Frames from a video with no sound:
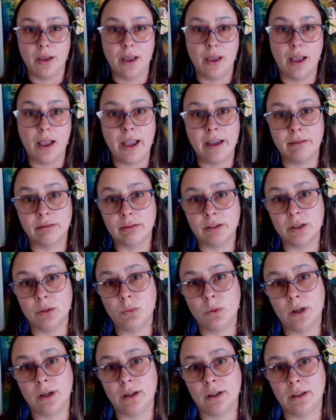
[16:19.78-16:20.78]

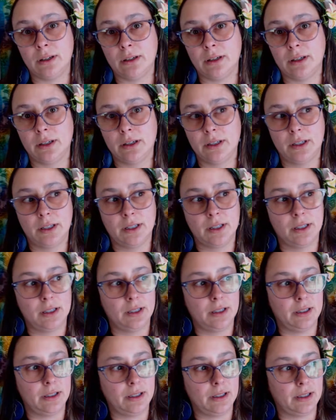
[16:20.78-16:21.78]
everyone
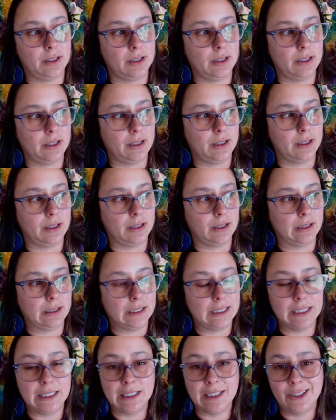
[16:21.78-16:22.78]

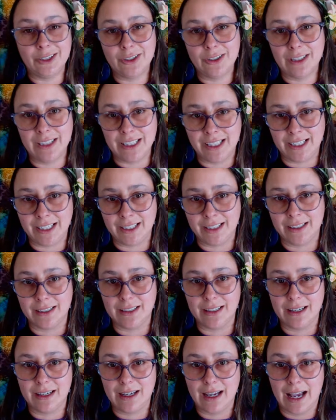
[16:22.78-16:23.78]
clearly
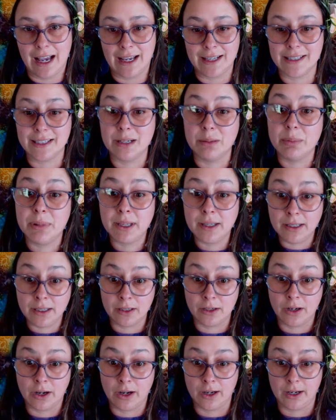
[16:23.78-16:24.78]
has an opinion
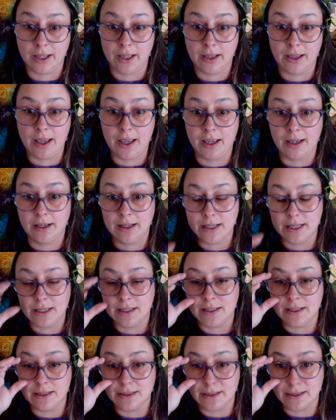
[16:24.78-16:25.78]
on it and
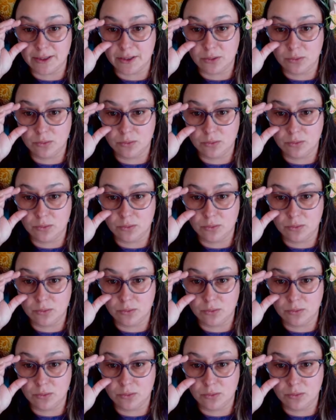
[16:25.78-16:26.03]
is,